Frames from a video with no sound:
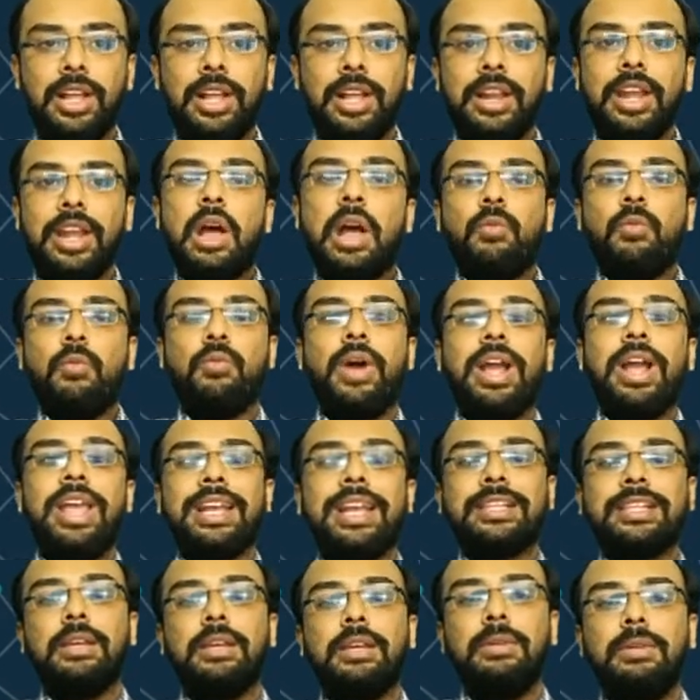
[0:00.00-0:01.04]
Now why
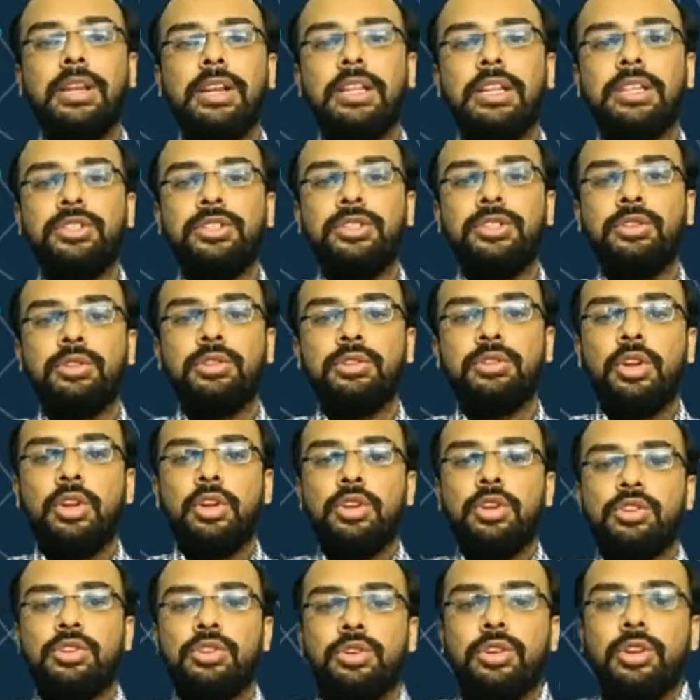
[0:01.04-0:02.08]
XML is used?
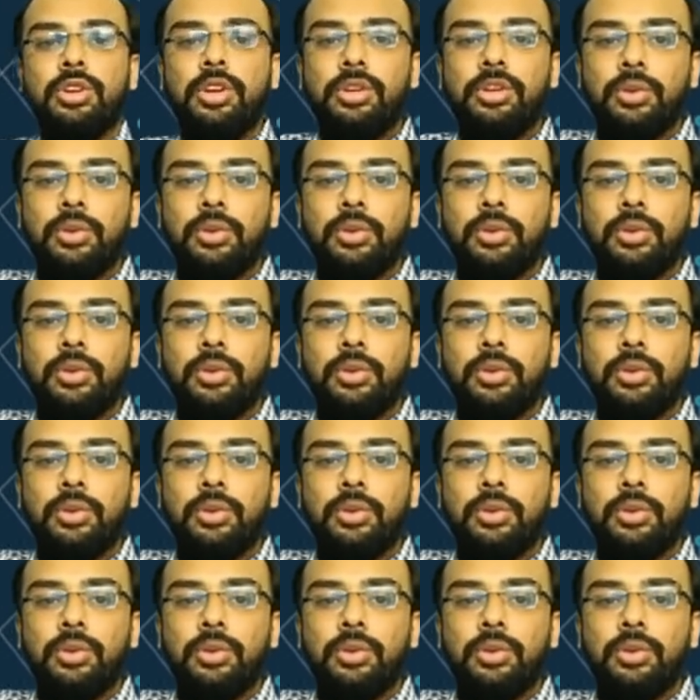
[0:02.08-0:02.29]
So here you